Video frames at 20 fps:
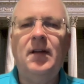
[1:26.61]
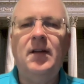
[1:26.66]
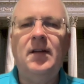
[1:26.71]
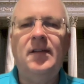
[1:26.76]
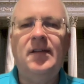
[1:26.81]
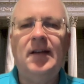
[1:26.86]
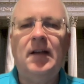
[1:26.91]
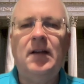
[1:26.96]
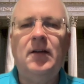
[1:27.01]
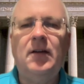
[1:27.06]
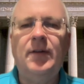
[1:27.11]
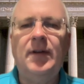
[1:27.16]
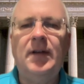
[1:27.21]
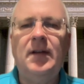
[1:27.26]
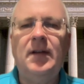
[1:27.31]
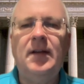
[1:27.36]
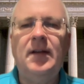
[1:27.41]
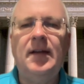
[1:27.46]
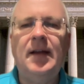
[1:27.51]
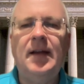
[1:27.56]

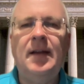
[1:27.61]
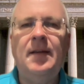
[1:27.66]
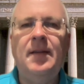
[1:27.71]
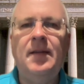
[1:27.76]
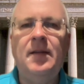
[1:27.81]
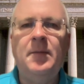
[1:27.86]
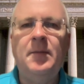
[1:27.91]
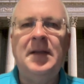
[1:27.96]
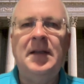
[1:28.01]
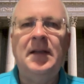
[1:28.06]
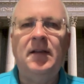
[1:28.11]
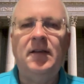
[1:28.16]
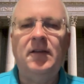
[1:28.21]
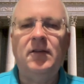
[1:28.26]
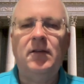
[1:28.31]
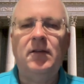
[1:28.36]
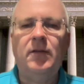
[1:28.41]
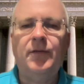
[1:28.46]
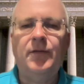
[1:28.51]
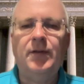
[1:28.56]
salary in the
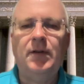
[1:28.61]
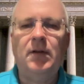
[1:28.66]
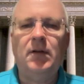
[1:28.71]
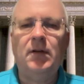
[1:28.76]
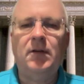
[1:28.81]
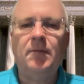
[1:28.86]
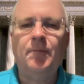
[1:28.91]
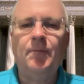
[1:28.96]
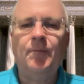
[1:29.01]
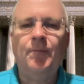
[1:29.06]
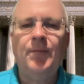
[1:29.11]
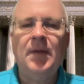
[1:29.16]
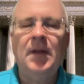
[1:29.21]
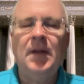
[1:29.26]
means of the law.